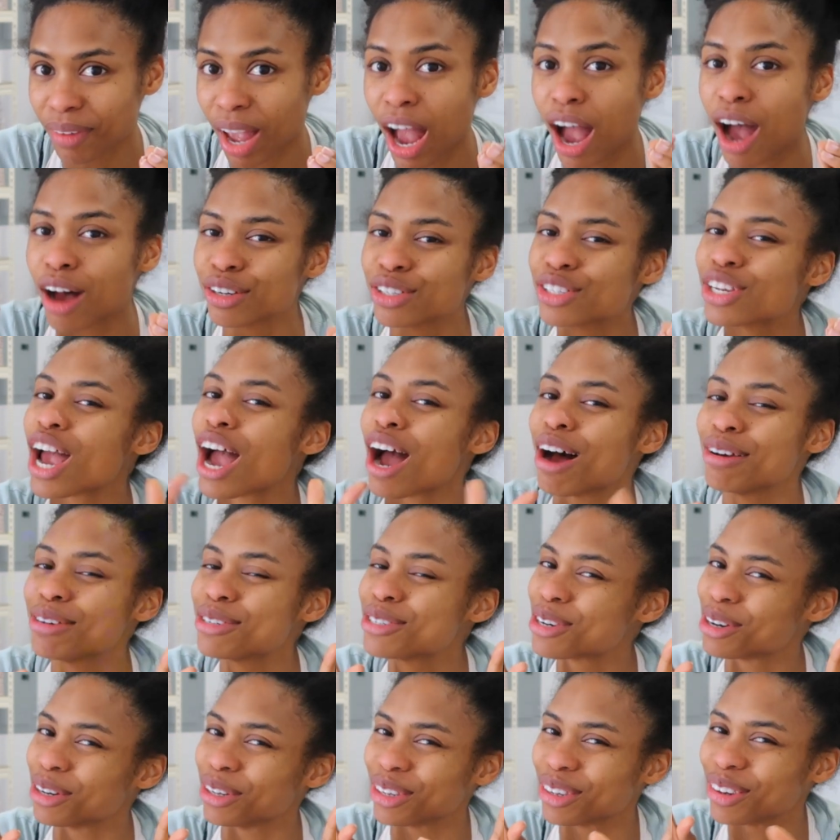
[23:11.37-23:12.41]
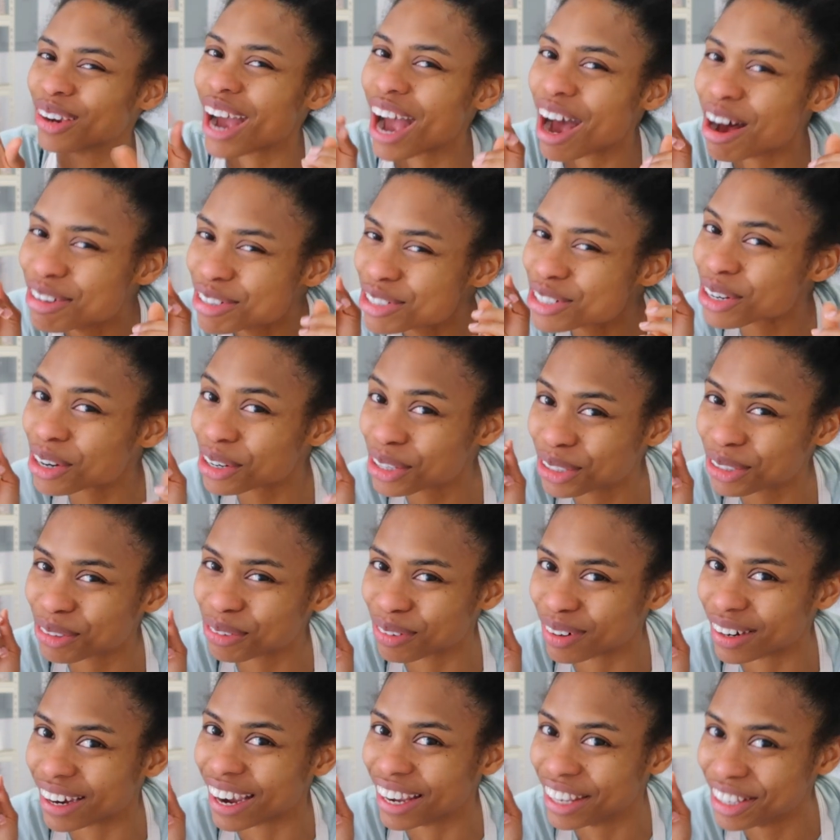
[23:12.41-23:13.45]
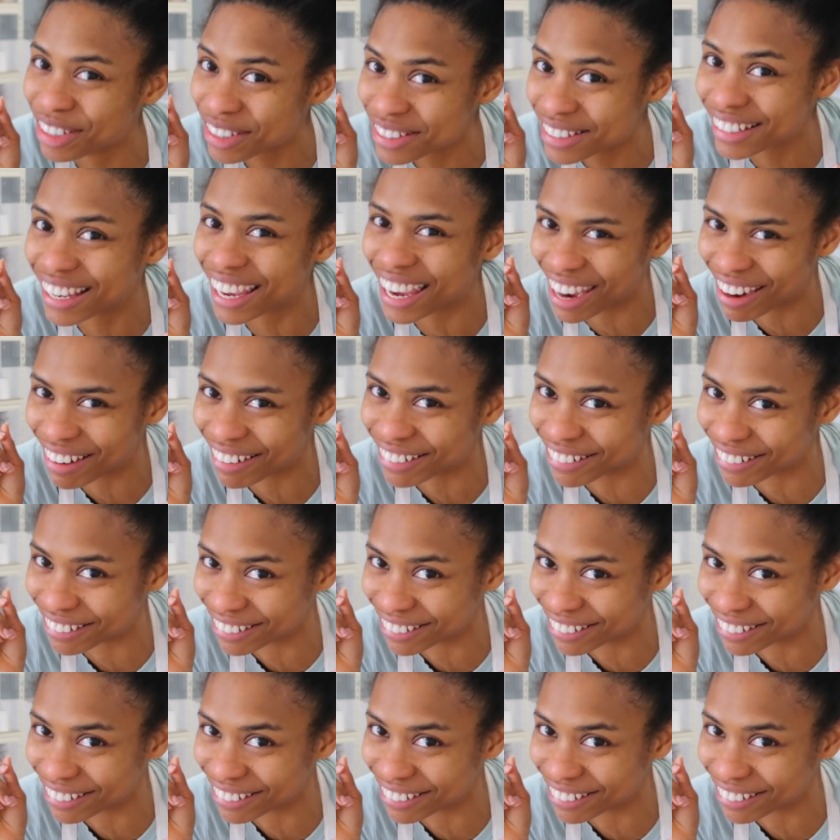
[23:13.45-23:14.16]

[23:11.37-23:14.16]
I'll show you what I used to carry